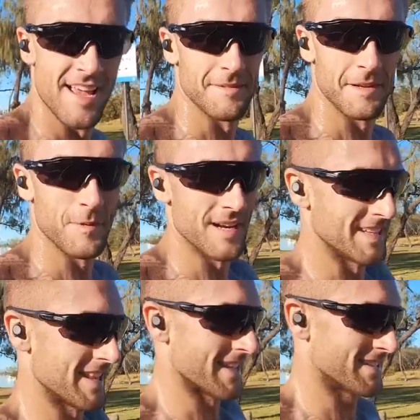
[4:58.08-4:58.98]
Yeah, we want
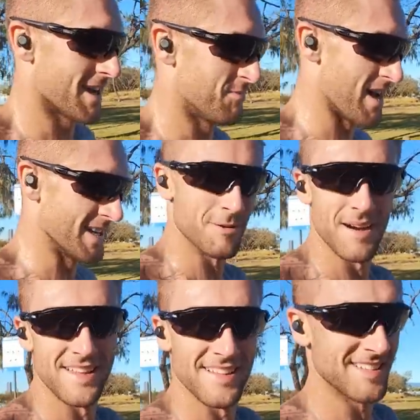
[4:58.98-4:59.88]
to hit that sub
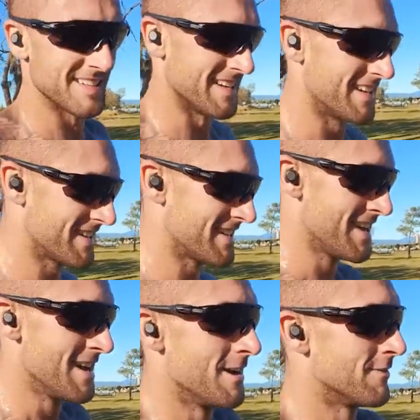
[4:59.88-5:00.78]
120 this year
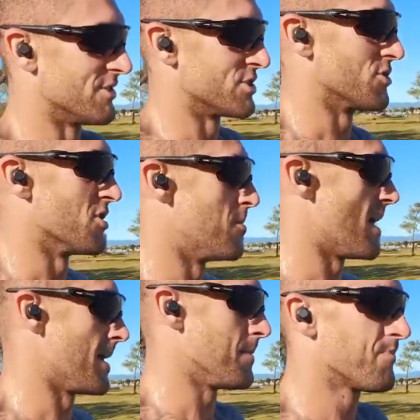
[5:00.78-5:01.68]
for sure.
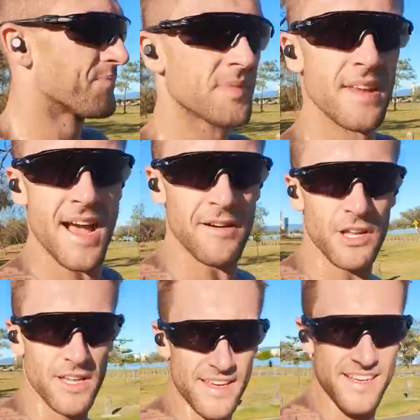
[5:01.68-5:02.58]
But
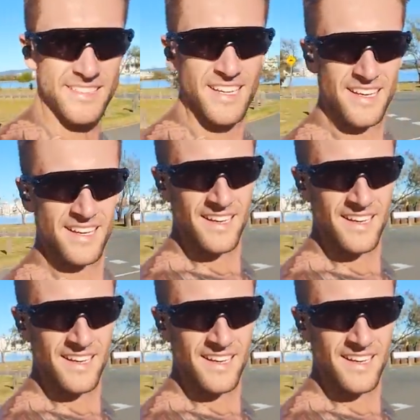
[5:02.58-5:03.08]
have a look at this.